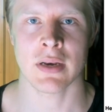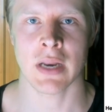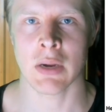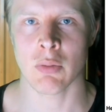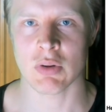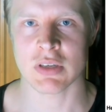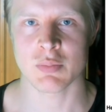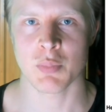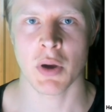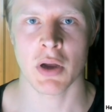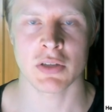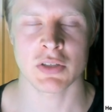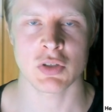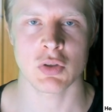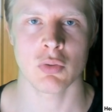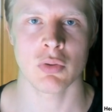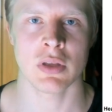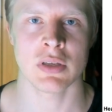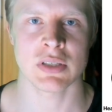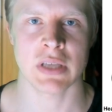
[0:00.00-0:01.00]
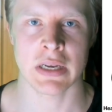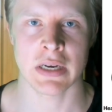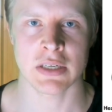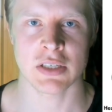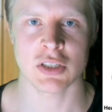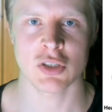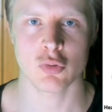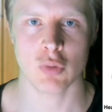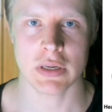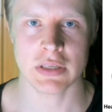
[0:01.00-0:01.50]
in response to this
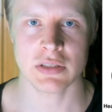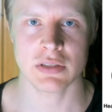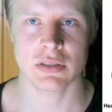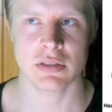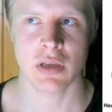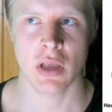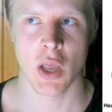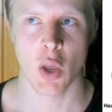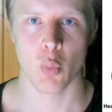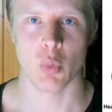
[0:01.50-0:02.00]
energy stress,